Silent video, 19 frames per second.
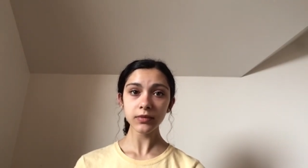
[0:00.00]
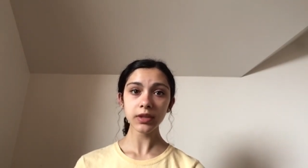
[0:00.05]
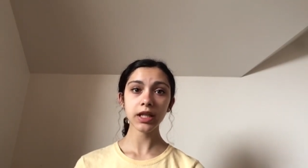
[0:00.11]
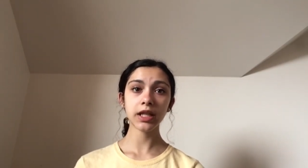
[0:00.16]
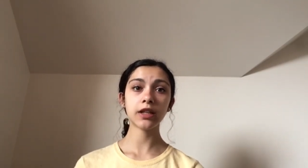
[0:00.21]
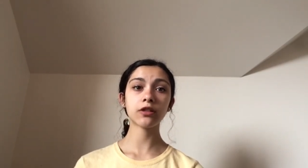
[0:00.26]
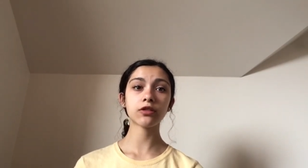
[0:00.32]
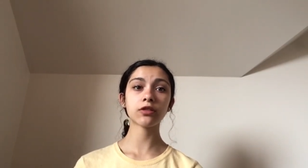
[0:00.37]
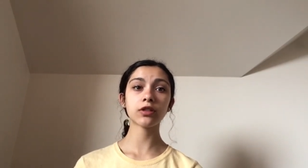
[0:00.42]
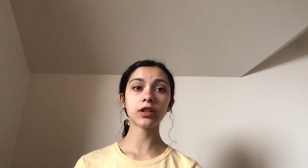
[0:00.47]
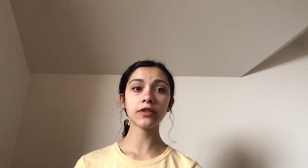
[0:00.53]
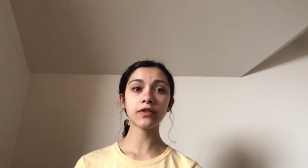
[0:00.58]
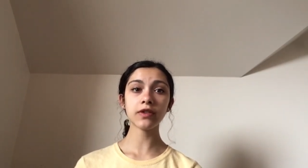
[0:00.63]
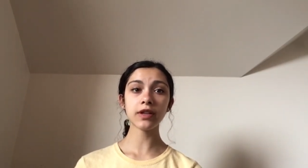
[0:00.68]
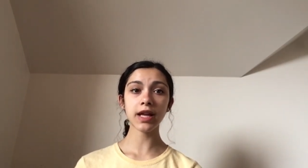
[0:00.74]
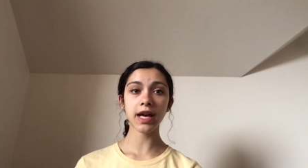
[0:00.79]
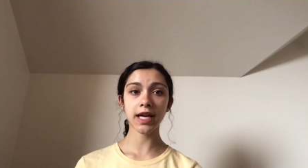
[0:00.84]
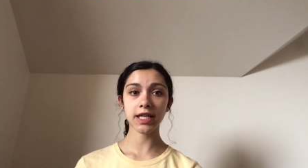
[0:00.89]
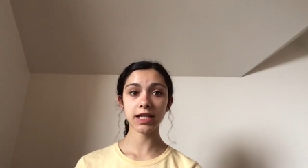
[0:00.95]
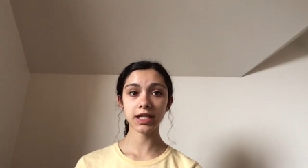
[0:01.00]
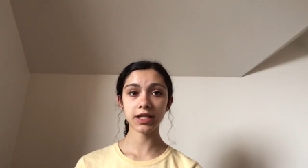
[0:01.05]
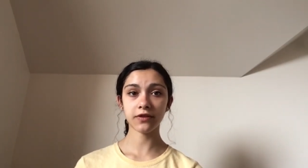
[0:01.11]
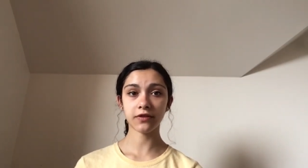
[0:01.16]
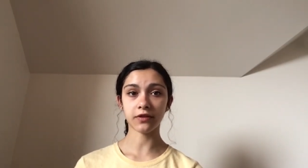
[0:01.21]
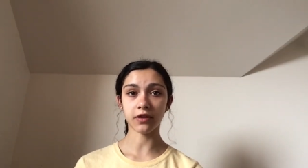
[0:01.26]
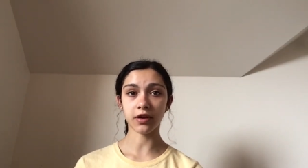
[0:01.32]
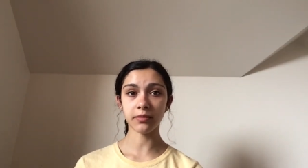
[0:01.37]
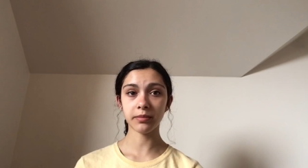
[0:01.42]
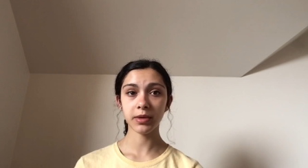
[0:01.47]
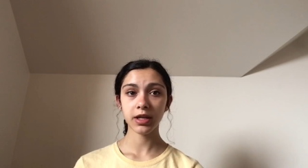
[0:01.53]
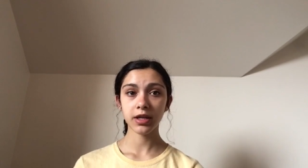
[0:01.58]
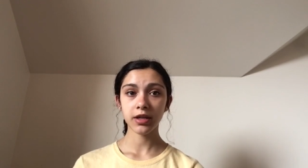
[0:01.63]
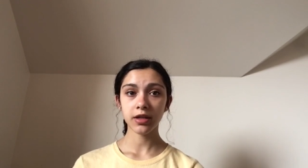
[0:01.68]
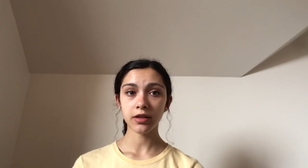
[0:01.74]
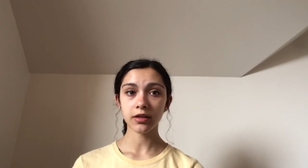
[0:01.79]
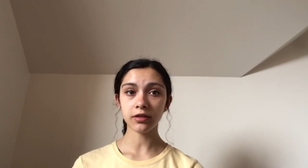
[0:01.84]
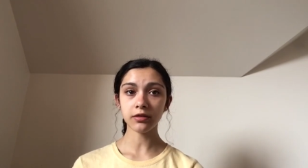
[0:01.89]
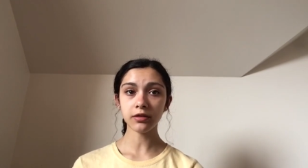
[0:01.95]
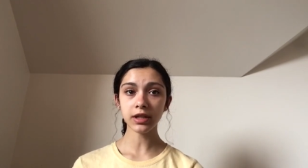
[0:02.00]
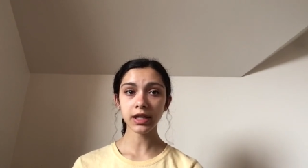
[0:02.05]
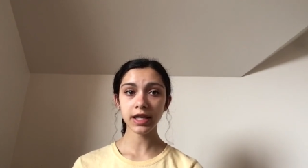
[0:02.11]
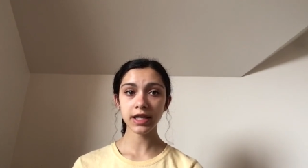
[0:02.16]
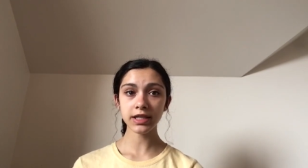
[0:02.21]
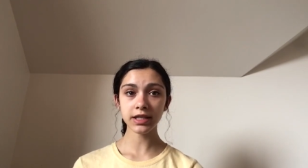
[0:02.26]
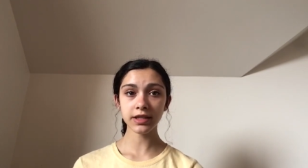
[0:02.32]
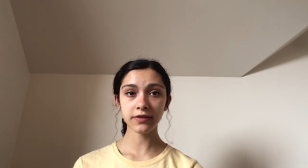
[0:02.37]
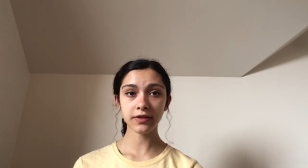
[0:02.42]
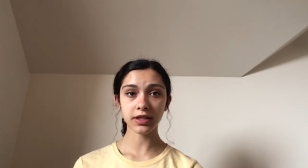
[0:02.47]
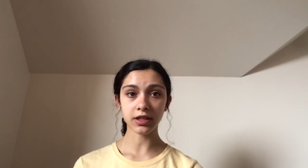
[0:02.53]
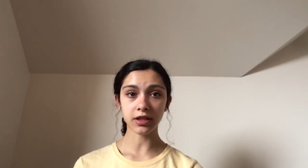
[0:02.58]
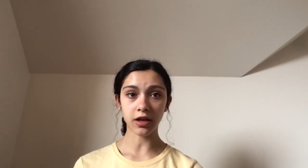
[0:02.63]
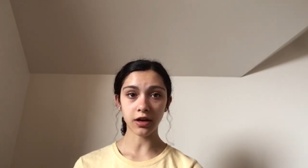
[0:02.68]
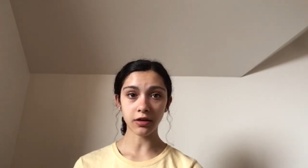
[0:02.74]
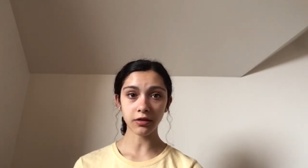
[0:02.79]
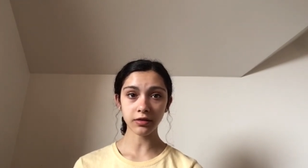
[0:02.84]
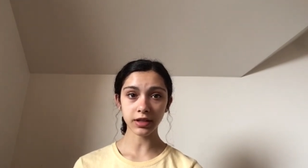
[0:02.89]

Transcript: In order for the ice to form, new layers of snow